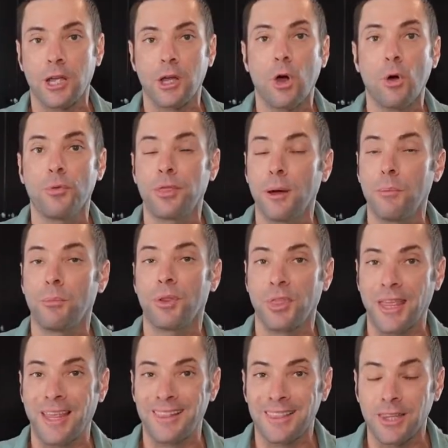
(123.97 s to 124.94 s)
to coat them with
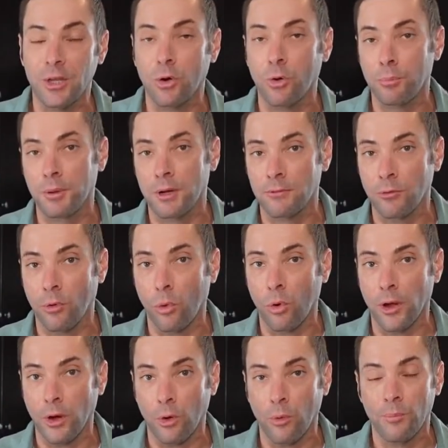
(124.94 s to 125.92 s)
a little bit of
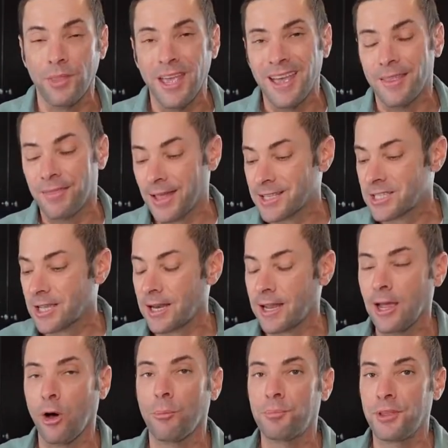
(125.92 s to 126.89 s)
oil. That's going to
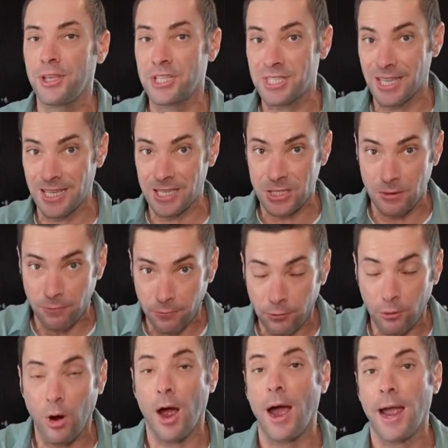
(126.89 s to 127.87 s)
help these things
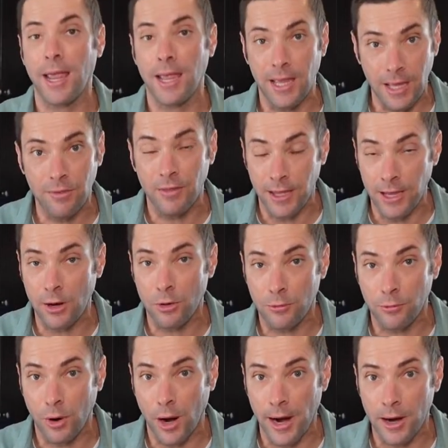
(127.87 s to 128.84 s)
fry in the air
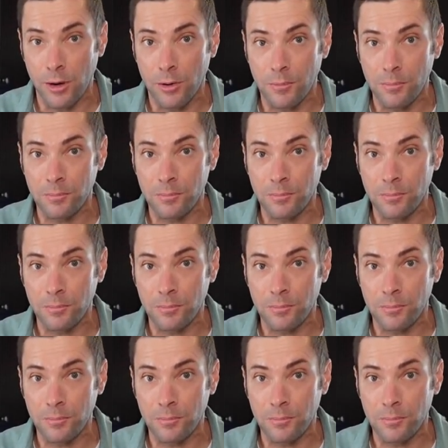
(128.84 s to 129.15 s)
fryer.